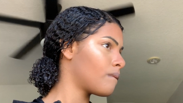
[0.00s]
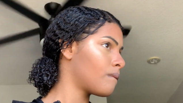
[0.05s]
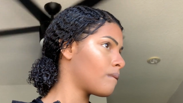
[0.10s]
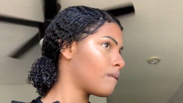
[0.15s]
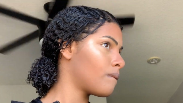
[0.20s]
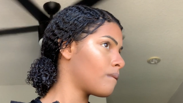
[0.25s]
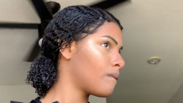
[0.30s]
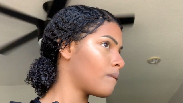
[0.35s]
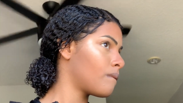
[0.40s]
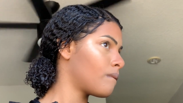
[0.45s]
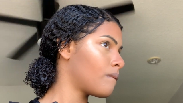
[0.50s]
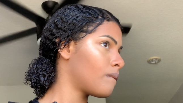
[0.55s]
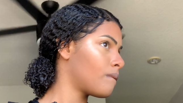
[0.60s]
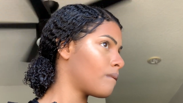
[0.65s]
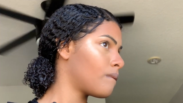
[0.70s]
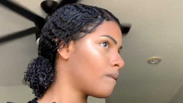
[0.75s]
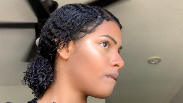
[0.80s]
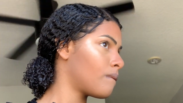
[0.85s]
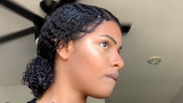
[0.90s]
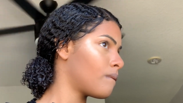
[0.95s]

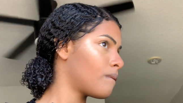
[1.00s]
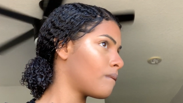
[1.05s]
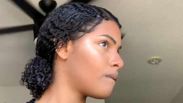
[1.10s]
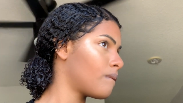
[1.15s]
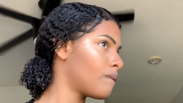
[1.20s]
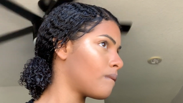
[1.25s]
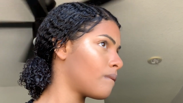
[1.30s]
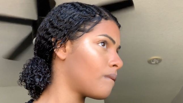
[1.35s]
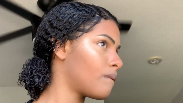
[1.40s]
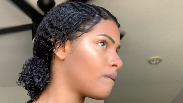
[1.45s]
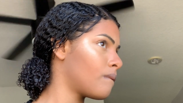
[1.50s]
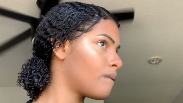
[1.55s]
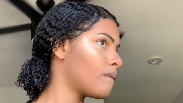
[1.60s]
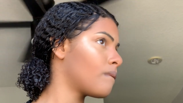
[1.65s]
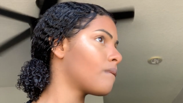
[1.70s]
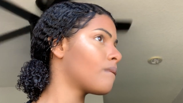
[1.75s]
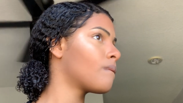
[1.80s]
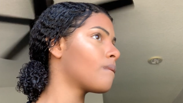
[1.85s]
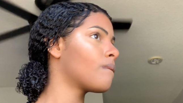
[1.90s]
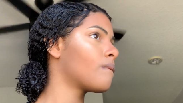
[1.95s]

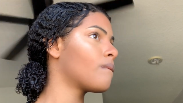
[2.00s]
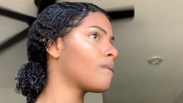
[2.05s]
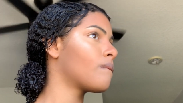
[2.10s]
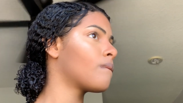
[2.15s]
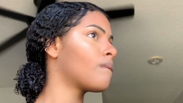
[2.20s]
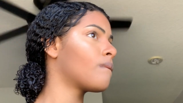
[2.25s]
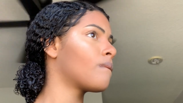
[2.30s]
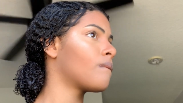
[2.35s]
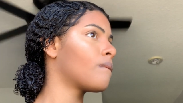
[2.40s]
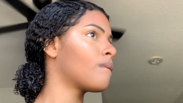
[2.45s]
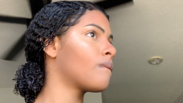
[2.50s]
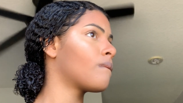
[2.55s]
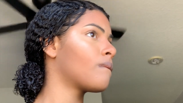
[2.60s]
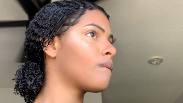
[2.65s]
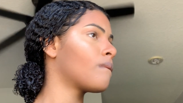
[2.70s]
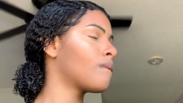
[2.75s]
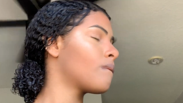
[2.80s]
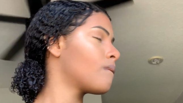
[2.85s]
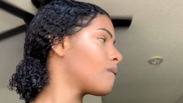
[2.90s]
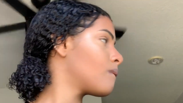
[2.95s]

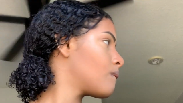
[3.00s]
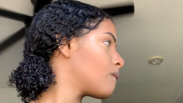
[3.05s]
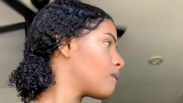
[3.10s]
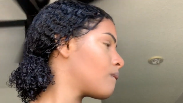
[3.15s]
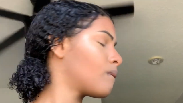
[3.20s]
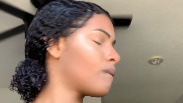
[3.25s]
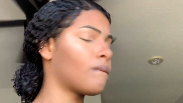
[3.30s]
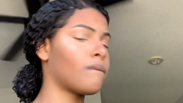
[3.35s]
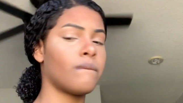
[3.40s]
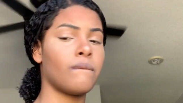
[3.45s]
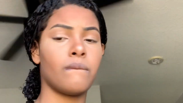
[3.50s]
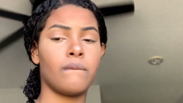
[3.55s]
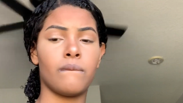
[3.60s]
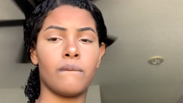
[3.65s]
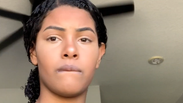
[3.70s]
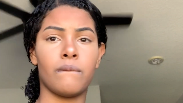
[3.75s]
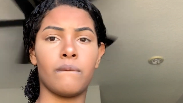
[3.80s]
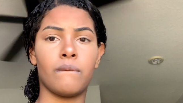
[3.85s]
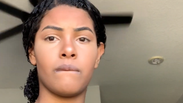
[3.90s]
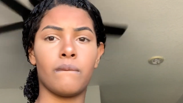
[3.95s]

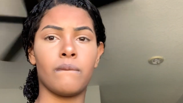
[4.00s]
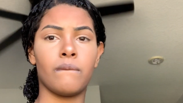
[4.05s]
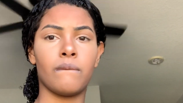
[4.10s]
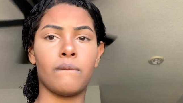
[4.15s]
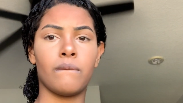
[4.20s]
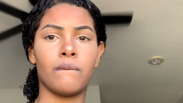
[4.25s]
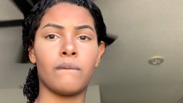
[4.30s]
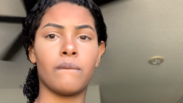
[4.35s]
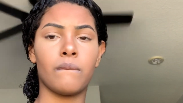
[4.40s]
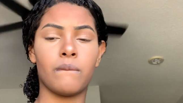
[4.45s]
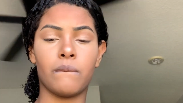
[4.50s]
[no speech]